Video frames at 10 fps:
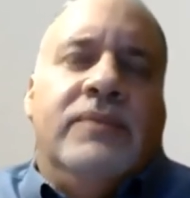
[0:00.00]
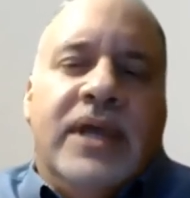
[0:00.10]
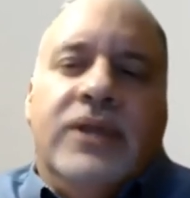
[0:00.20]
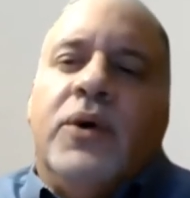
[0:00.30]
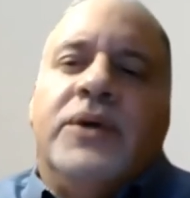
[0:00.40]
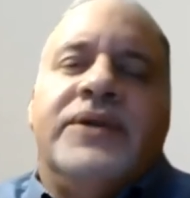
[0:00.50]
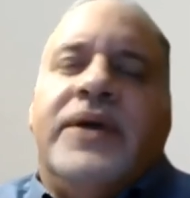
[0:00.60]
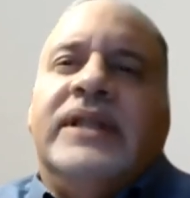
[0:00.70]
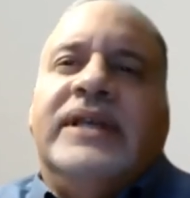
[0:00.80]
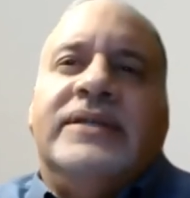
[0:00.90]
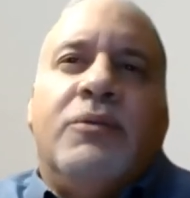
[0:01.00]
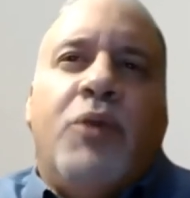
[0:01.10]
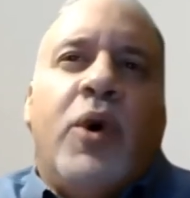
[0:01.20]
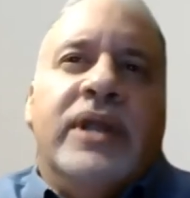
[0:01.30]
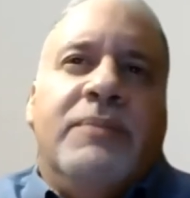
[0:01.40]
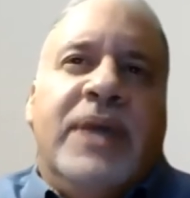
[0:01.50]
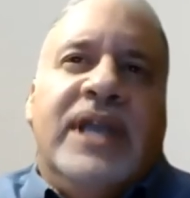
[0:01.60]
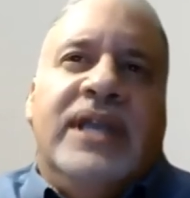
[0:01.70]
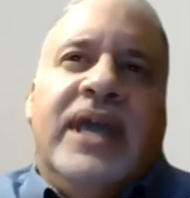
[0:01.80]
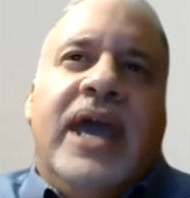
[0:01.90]
endorsing or at least supporting the
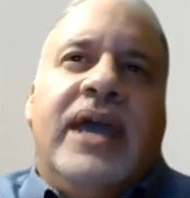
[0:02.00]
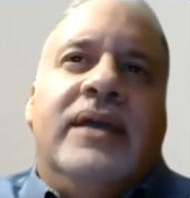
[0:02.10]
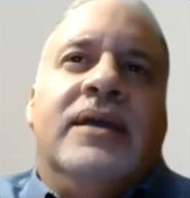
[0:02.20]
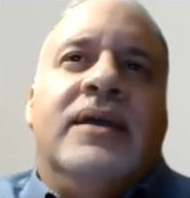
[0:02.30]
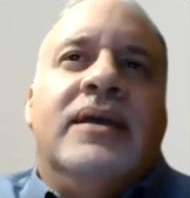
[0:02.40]
PTA